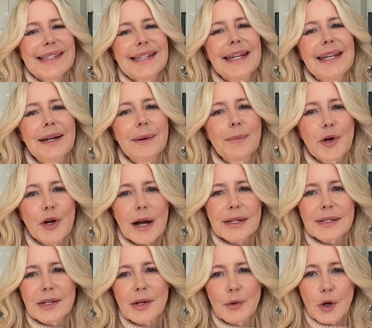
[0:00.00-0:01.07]

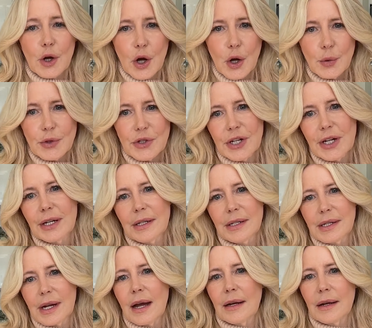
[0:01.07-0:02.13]

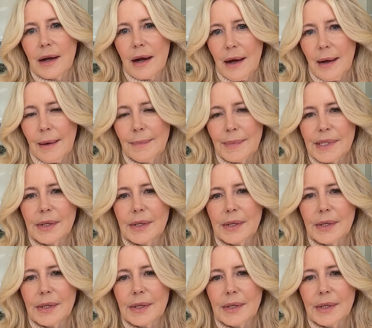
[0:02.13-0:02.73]
tinamorascocoaching.com.